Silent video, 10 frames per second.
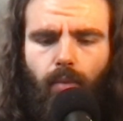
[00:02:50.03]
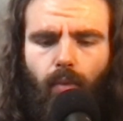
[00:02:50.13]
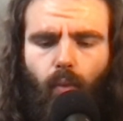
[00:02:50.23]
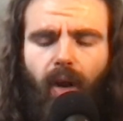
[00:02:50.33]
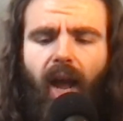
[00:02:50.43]

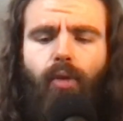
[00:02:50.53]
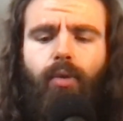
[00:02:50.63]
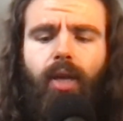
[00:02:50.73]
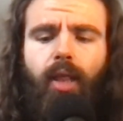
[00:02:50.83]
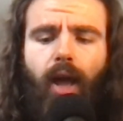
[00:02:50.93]
When I
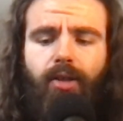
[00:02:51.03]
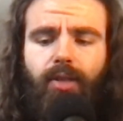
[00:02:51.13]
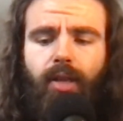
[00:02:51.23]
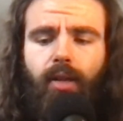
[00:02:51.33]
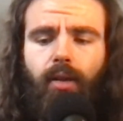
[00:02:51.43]
realized
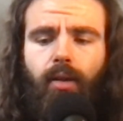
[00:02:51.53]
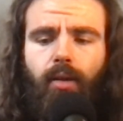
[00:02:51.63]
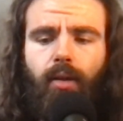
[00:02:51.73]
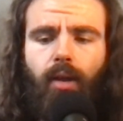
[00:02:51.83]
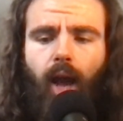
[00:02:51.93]
that
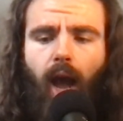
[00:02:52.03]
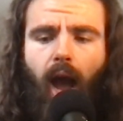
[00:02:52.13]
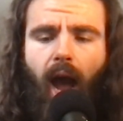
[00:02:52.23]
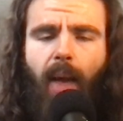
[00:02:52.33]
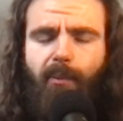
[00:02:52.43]

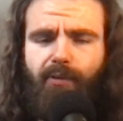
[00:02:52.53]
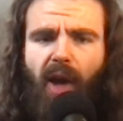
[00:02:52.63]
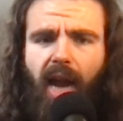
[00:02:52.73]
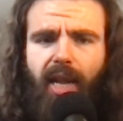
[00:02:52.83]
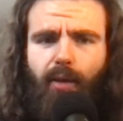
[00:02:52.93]
I am
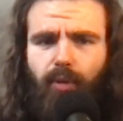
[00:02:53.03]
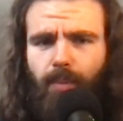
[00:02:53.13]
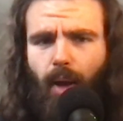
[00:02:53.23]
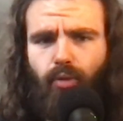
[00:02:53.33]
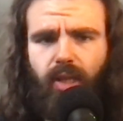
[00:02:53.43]
fighting for
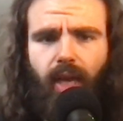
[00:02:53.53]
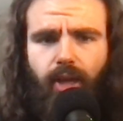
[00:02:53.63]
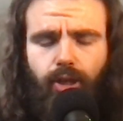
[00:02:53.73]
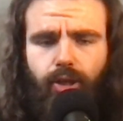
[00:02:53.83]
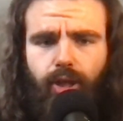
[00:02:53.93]
my
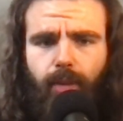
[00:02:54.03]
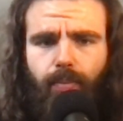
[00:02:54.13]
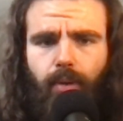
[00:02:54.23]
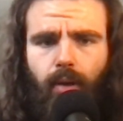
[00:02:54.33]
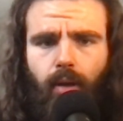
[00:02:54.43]

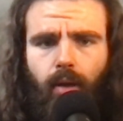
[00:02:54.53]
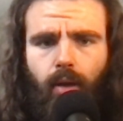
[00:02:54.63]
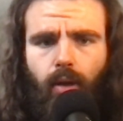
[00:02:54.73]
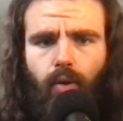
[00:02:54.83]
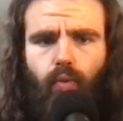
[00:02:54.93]
relationship
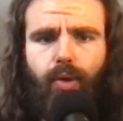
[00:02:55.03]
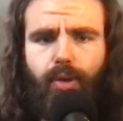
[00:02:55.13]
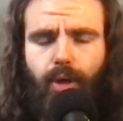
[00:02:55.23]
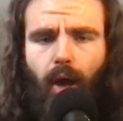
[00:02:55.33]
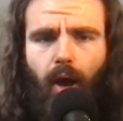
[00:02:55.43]

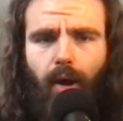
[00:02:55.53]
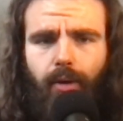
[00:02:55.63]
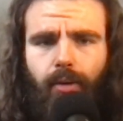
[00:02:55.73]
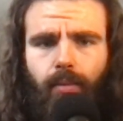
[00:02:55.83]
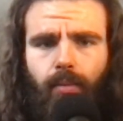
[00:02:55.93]
with God,